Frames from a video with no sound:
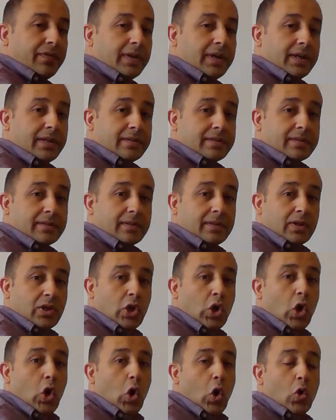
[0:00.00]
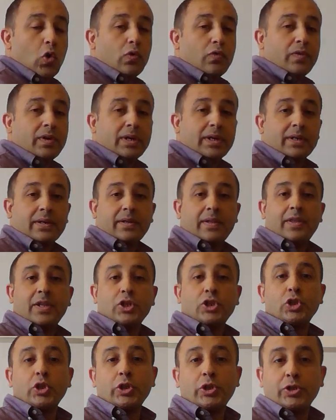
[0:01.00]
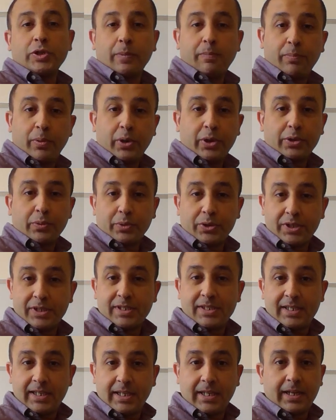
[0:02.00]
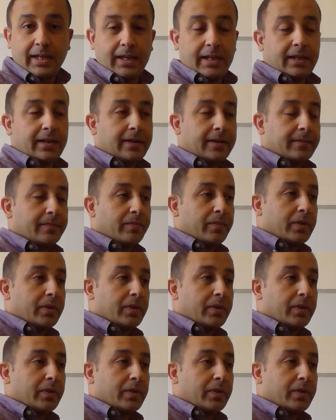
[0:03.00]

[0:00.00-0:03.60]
phase over the solid support, which is silica here.